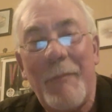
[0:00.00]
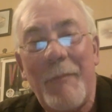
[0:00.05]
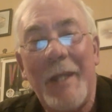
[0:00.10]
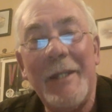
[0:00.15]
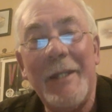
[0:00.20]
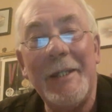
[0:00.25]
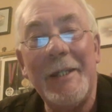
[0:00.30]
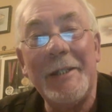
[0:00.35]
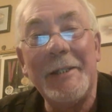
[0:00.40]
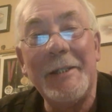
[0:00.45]

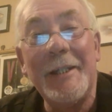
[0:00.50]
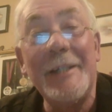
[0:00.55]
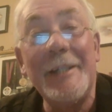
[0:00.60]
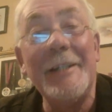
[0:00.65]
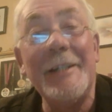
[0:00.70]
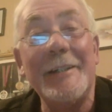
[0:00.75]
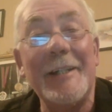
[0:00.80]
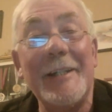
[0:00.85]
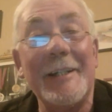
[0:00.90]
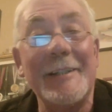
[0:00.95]
Yeah, and
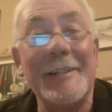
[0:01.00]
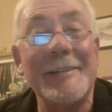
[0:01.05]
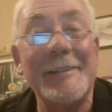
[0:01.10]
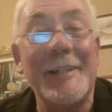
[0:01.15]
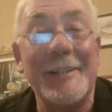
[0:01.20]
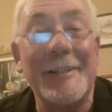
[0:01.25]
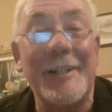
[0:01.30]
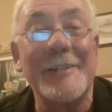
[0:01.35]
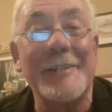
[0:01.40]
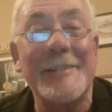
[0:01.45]

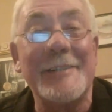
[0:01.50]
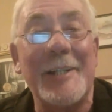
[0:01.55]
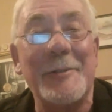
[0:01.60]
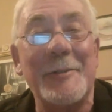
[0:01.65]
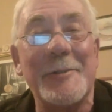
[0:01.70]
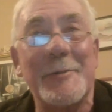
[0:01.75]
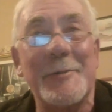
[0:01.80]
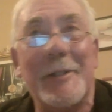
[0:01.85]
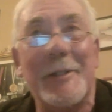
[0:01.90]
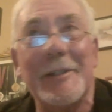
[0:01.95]
I got to tell you
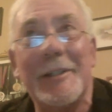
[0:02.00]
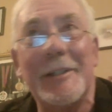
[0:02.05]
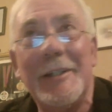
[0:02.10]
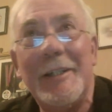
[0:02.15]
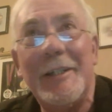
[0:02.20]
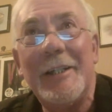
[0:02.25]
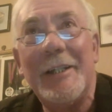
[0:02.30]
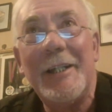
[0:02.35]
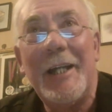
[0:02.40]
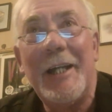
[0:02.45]
as well,
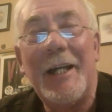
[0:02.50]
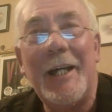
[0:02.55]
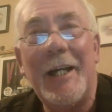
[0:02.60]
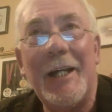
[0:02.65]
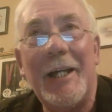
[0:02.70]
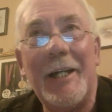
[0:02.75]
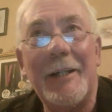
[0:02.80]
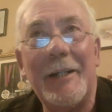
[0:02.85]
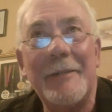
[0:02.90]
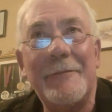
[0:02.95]

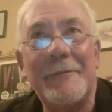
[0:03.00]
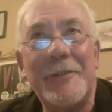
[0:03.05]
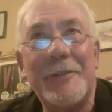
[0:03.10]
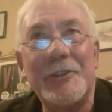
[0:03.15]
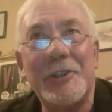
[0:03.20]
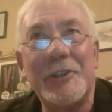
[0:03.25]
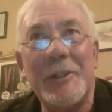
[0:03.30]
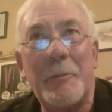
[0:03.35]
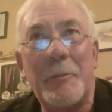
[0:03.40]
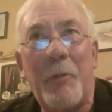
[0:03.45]

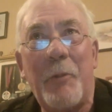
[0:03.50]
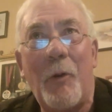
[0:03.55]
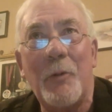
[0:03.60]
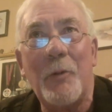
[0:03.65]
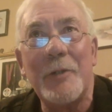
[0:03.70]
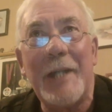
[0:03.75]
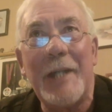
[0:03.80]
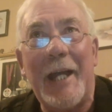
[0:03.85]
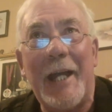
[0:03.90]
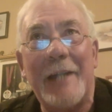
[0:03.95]
fishing a
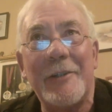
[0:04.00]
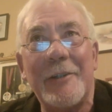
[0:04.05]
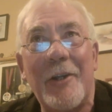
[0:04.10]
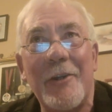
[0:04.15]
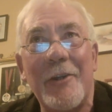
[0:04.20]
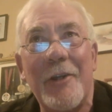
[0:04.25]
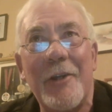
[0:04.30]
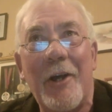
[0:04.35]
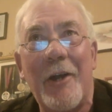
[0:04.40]
pole to hand on